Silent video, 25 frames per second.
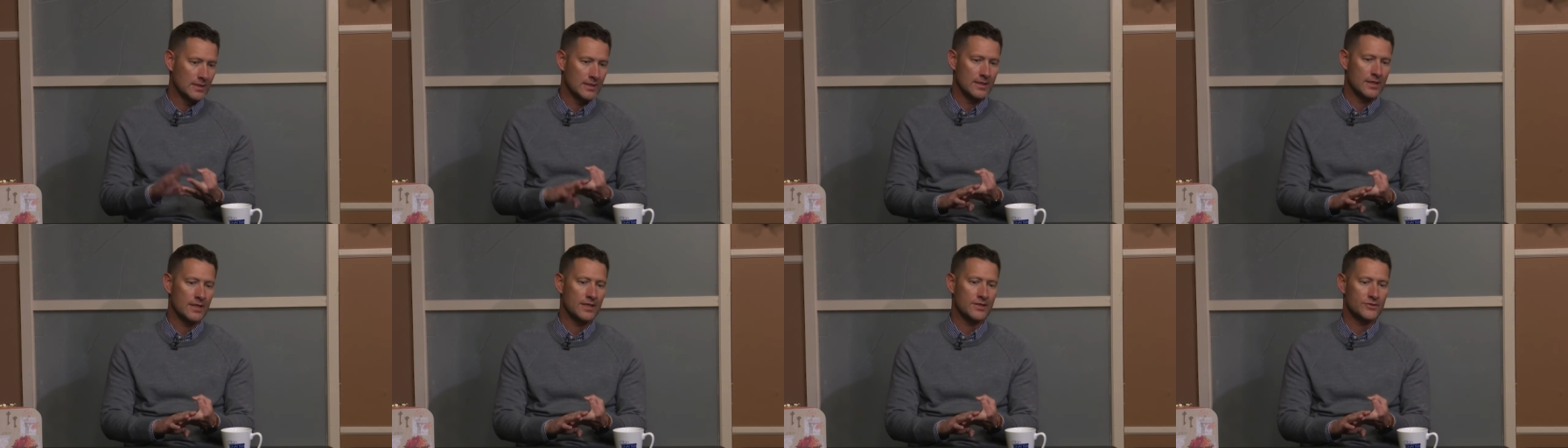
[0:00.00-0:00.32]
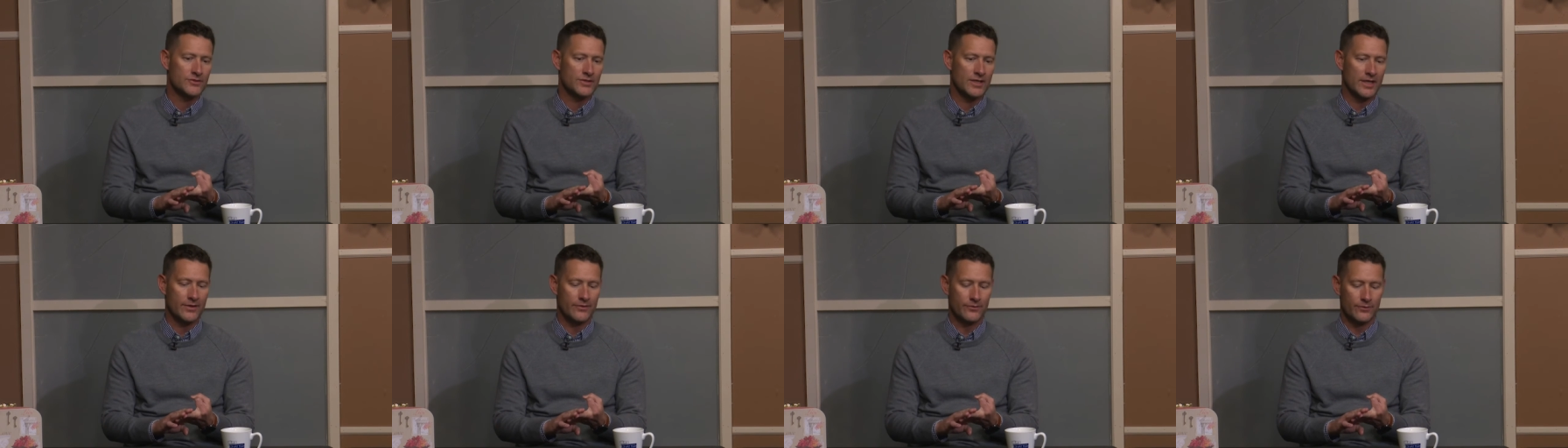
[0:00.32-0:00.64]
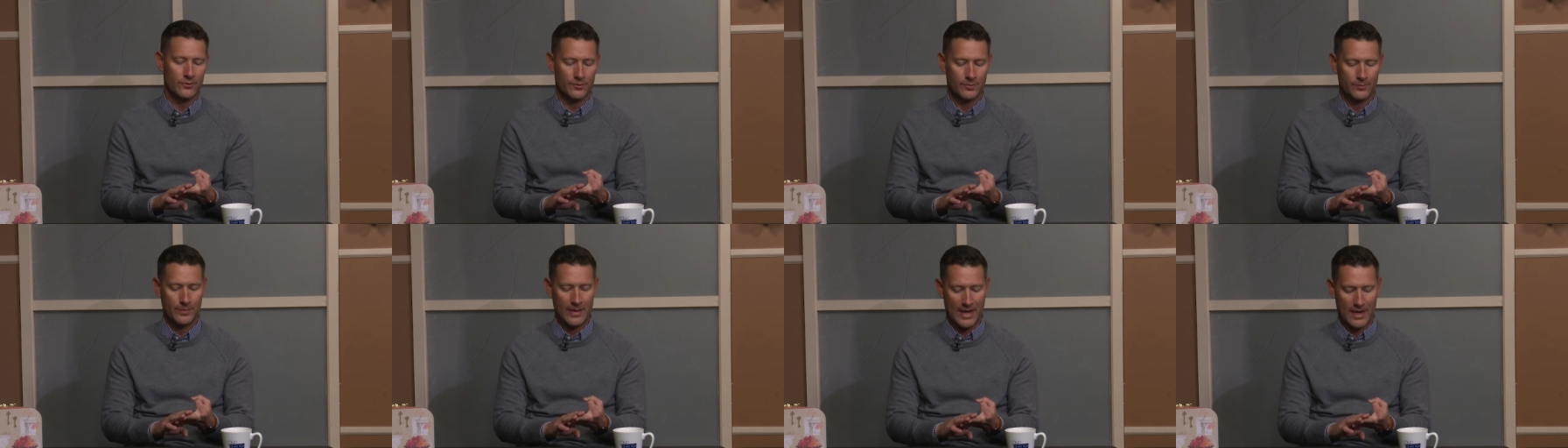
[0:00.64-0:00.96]
a
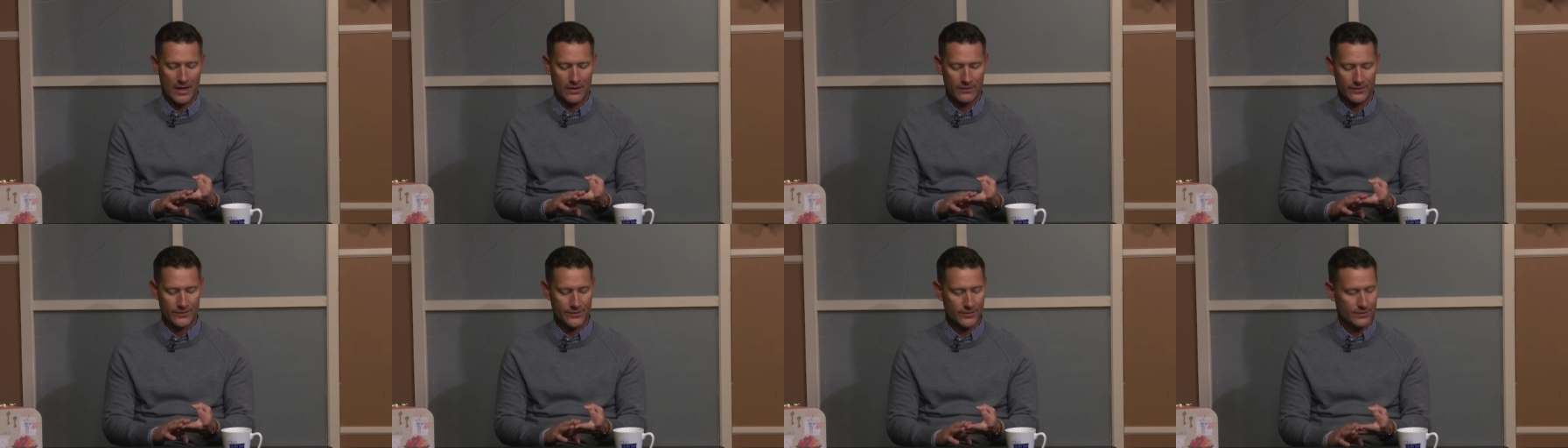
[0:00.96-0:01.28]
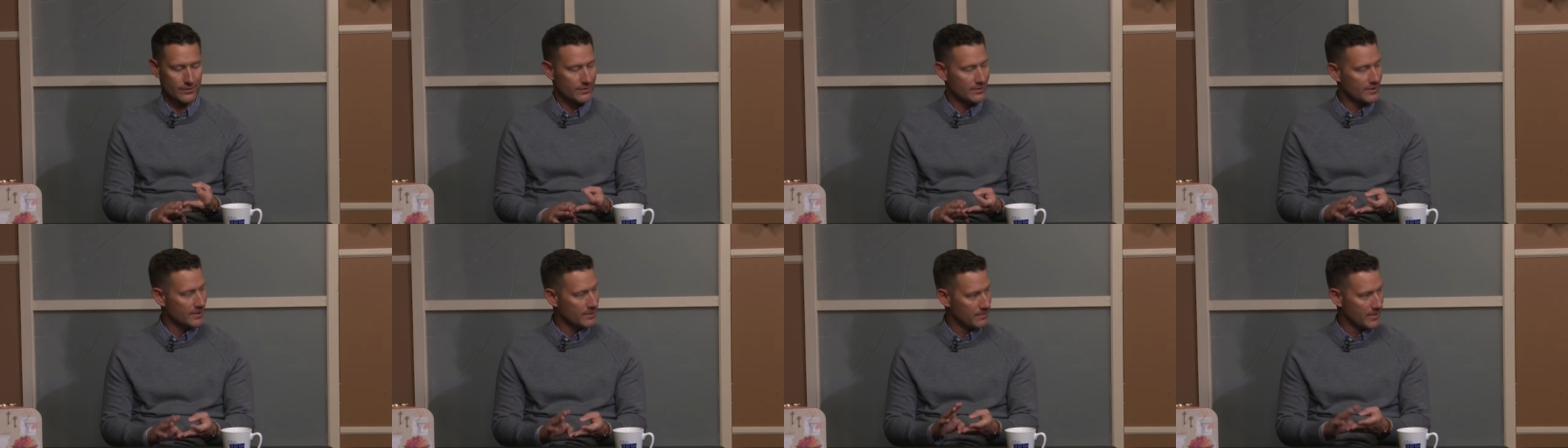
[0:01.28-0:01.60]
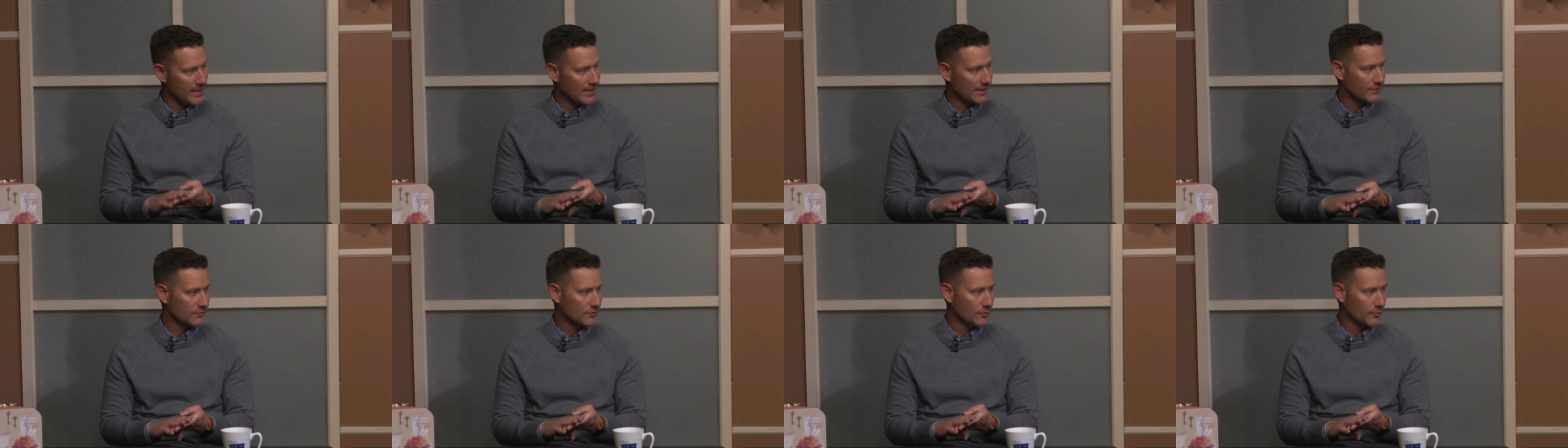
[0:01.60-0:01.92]
general power of attorney, a
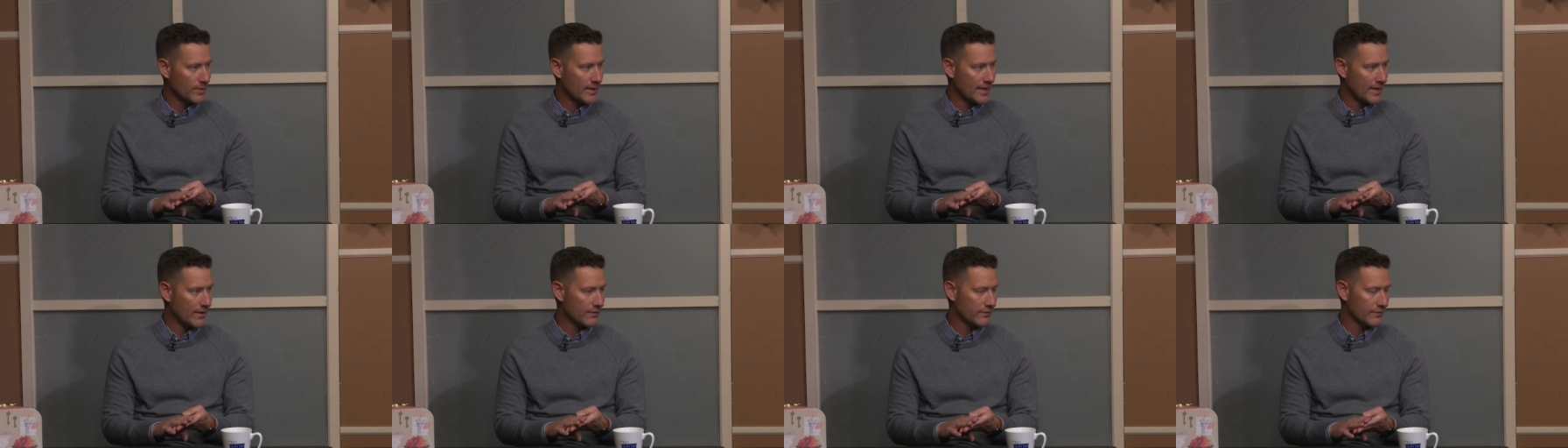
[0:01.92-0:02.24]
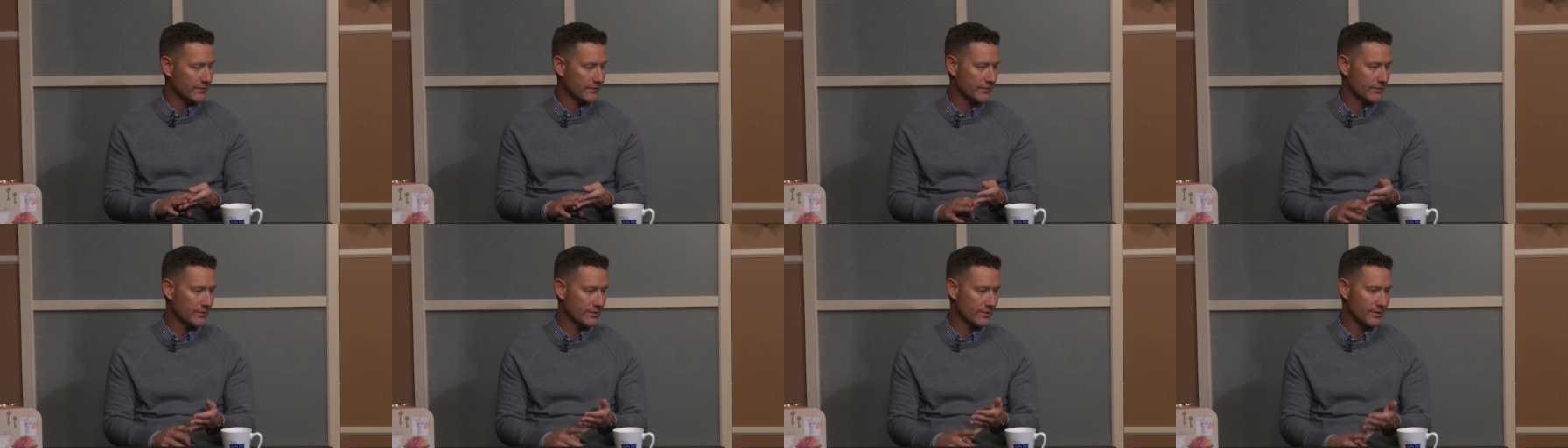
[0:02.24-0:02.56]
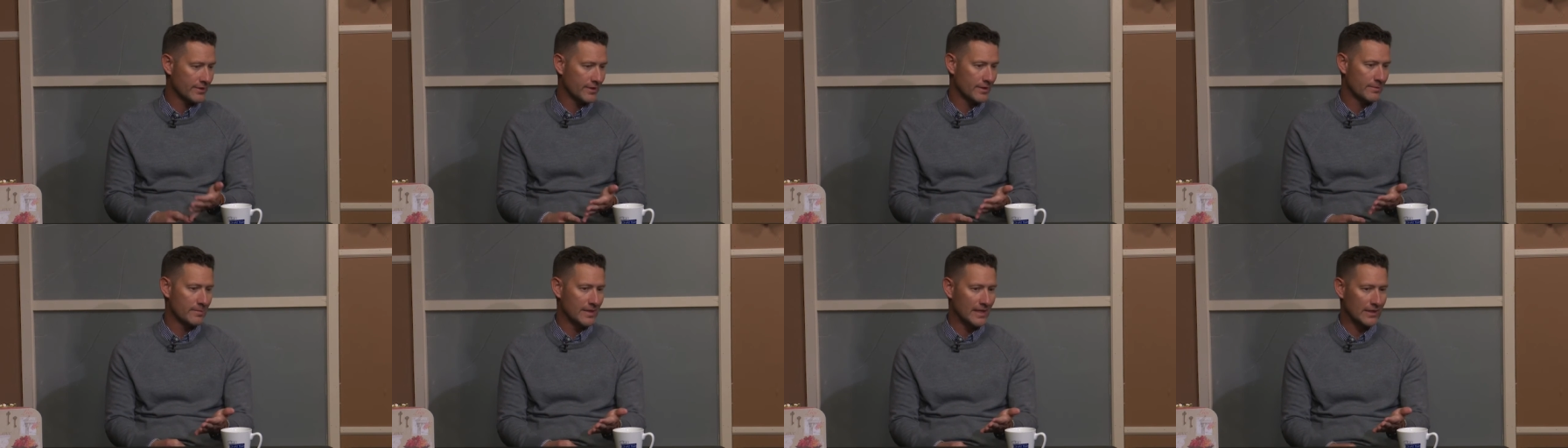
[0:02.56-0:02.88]
medical power of
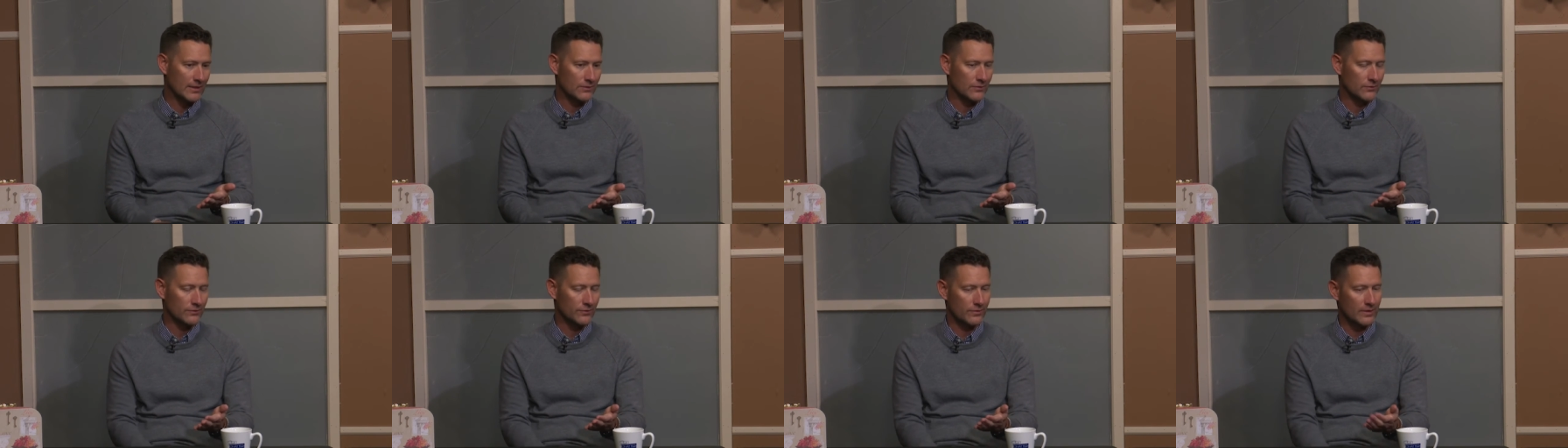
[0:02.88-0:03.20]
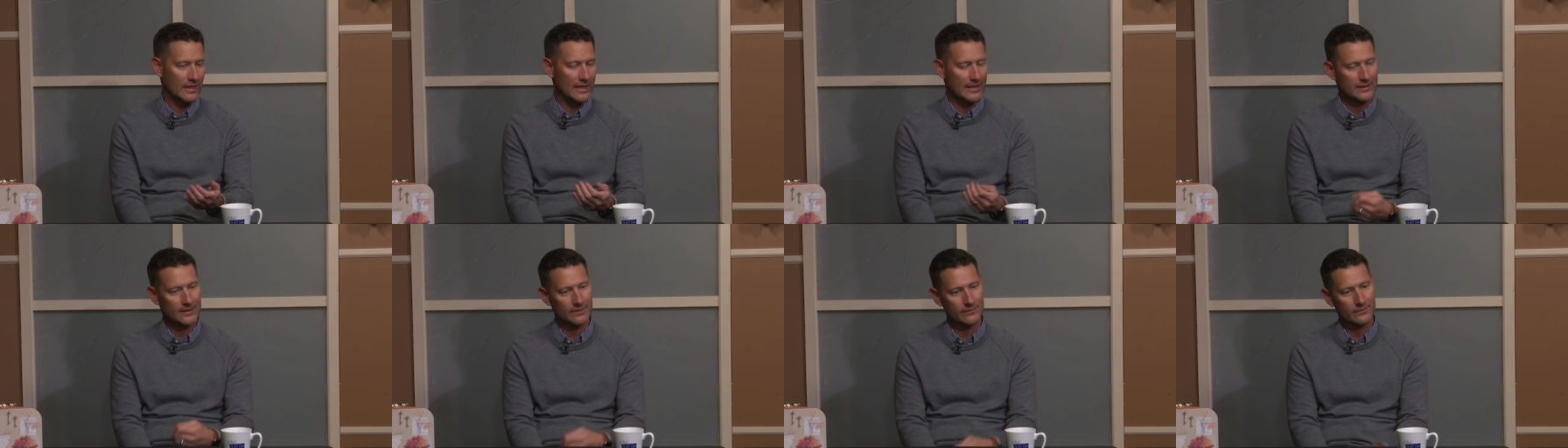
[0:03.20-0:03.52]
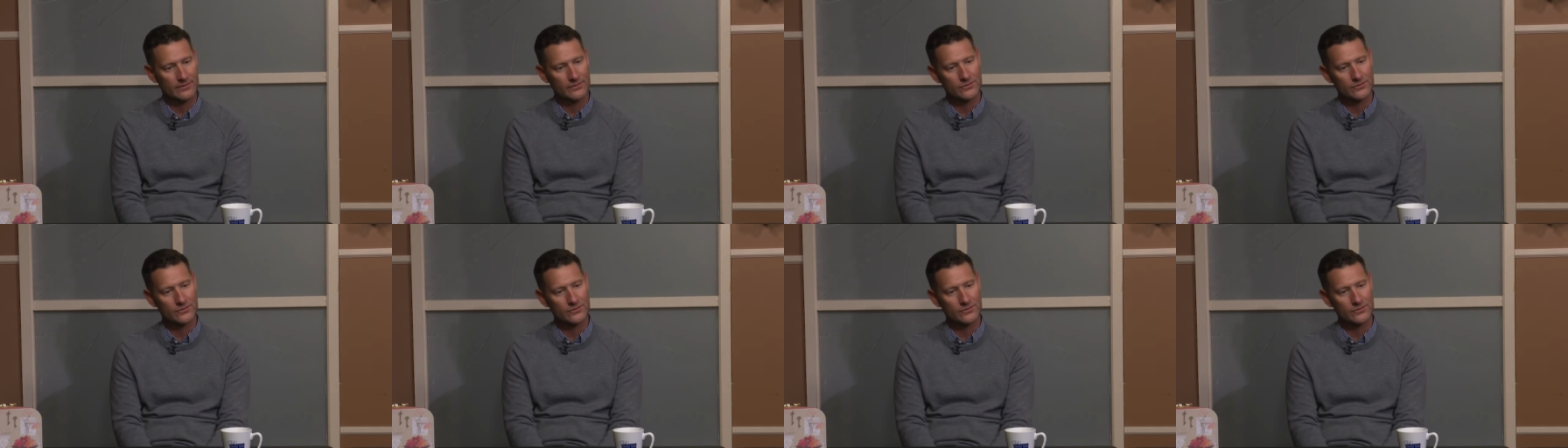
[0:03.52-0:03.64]
attorney, and a medical directive.